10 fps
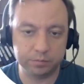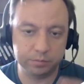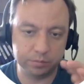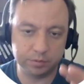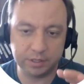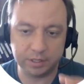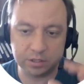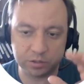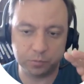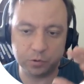when
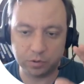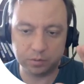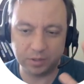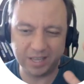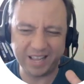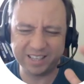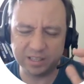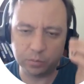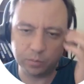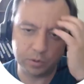these likely
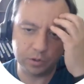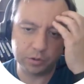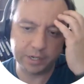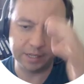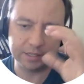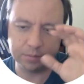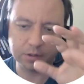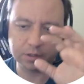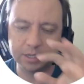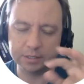we were looking at
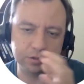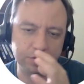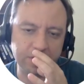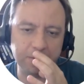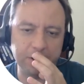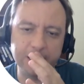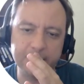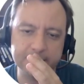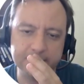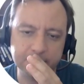small clusters of them
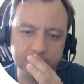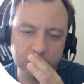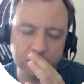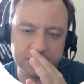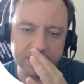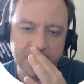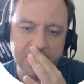rather than single dots,